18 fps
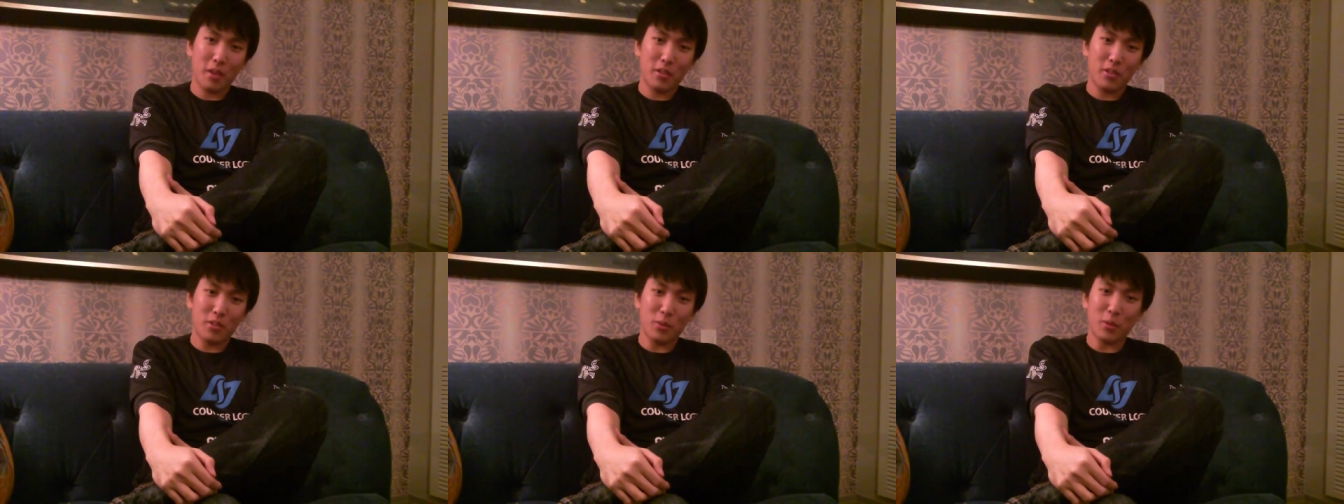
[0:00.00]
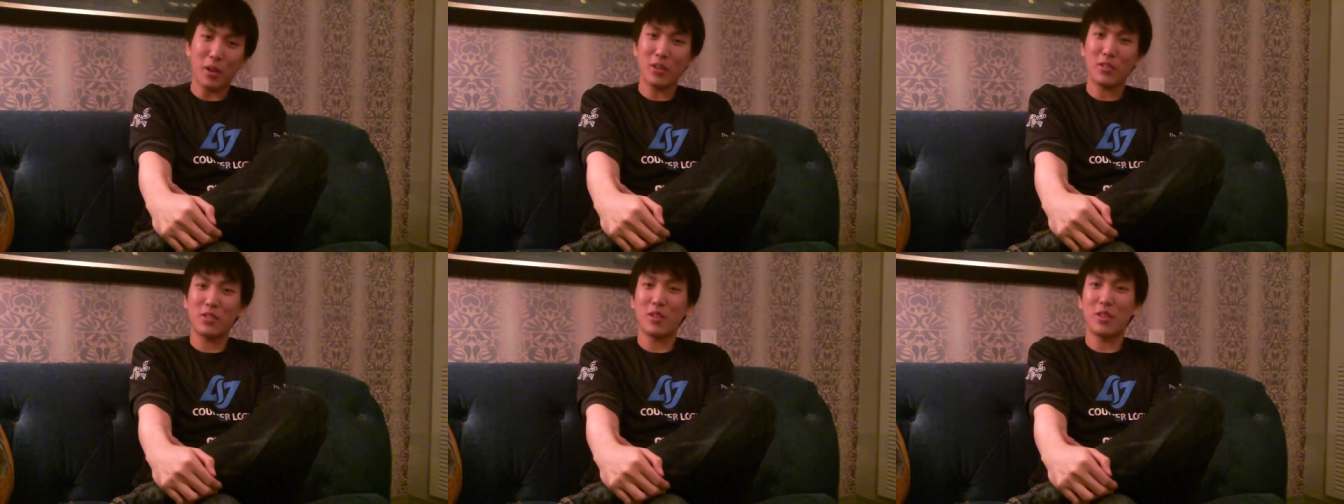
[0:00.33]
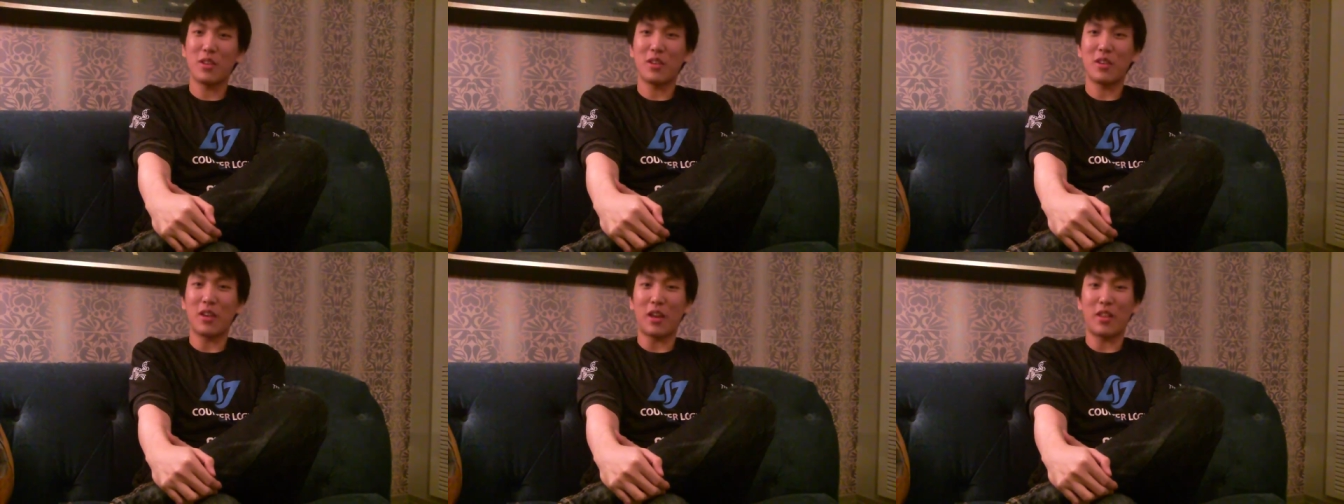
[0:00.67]
So we
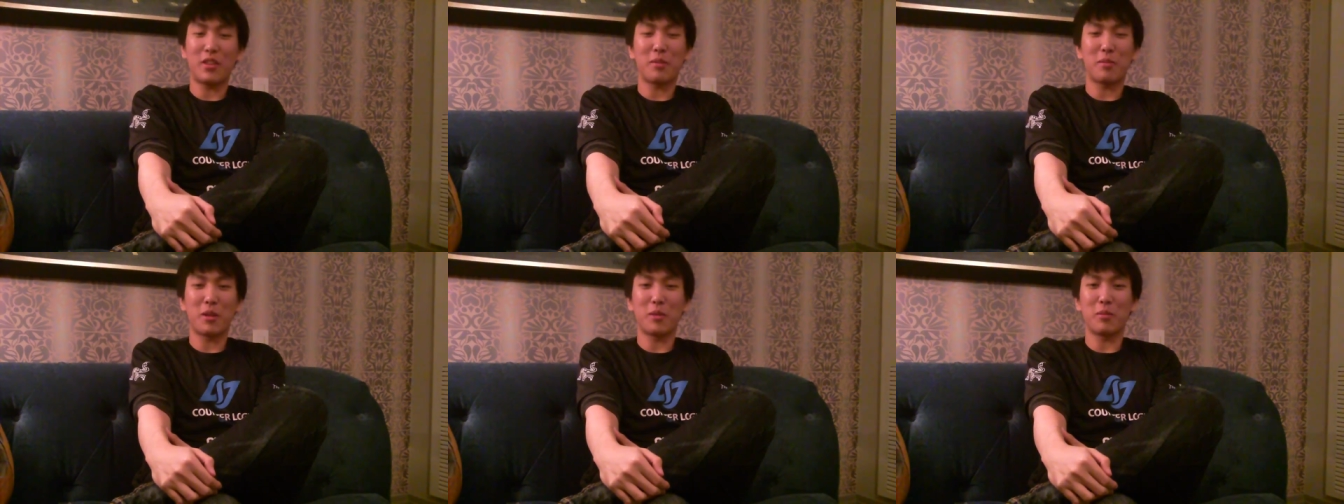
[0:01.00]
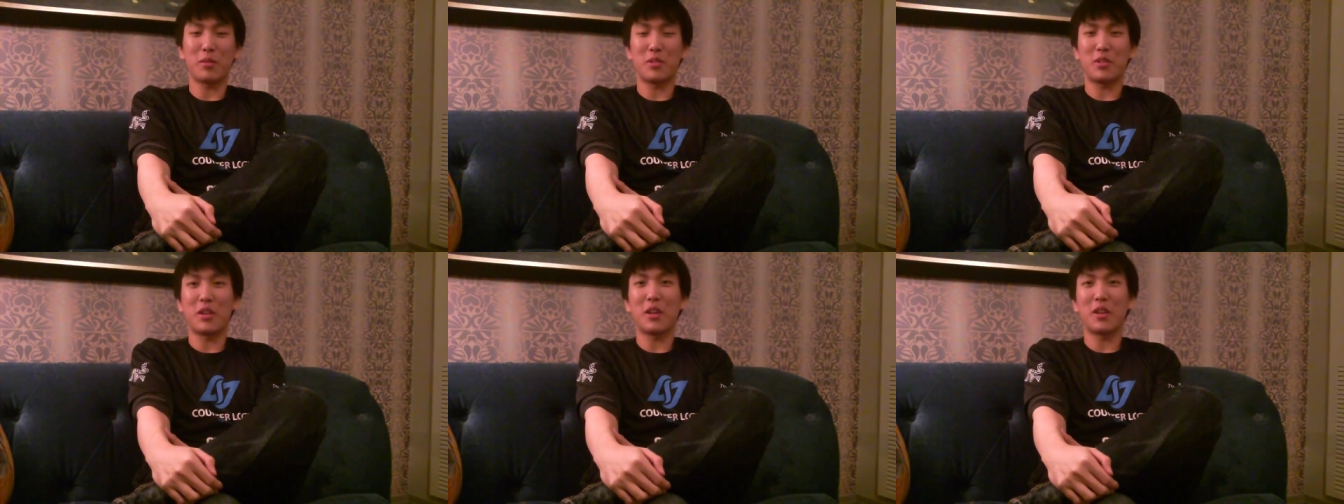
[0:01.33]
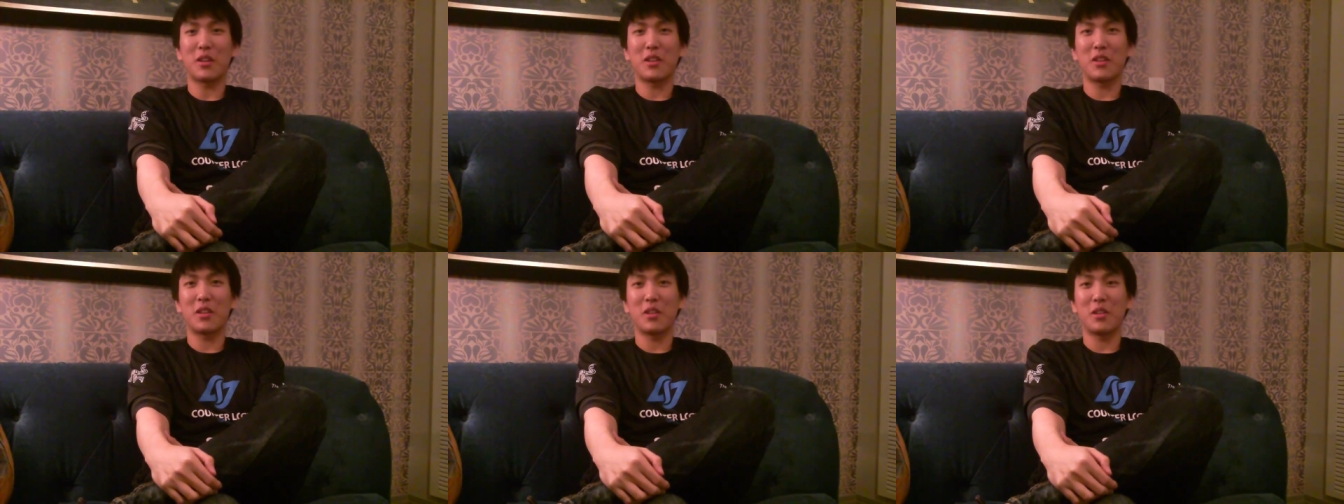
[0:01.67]
actually, I think, made a
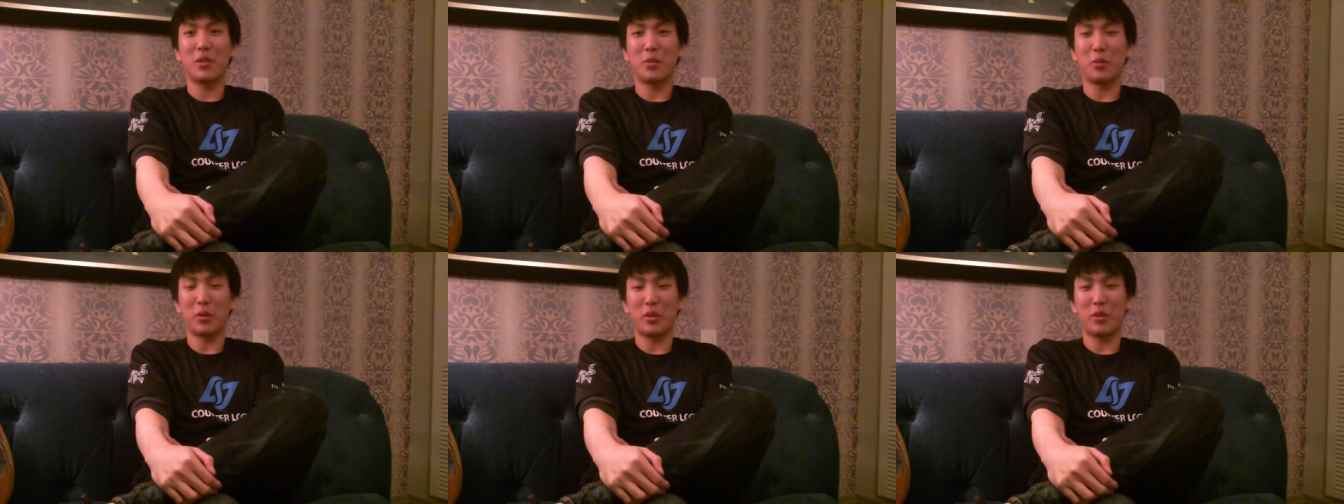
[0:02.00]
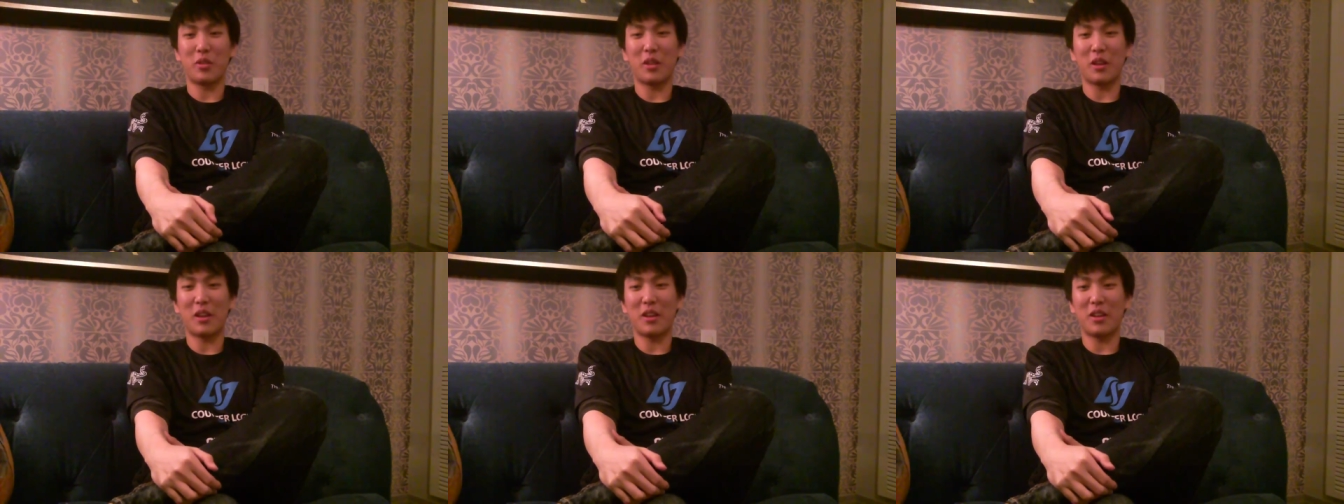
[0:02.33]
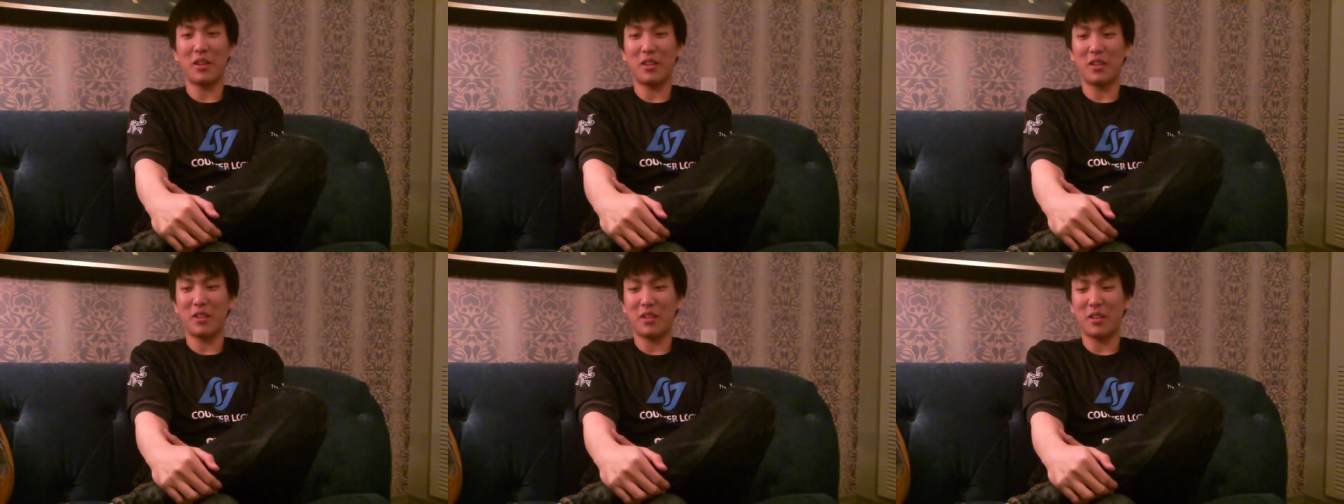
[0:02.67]
mistake with
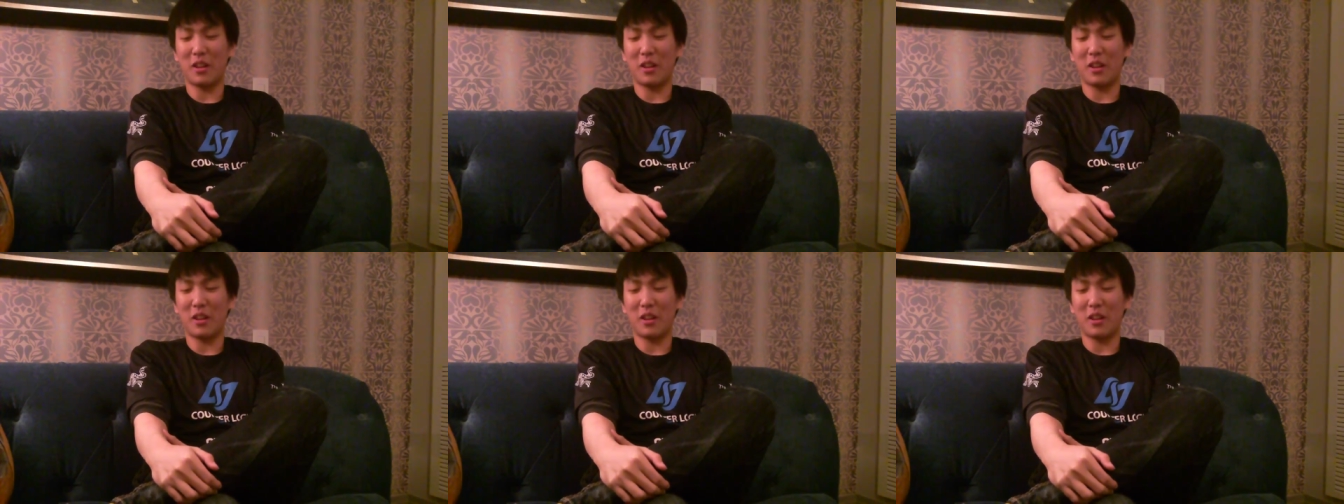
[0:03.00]
that.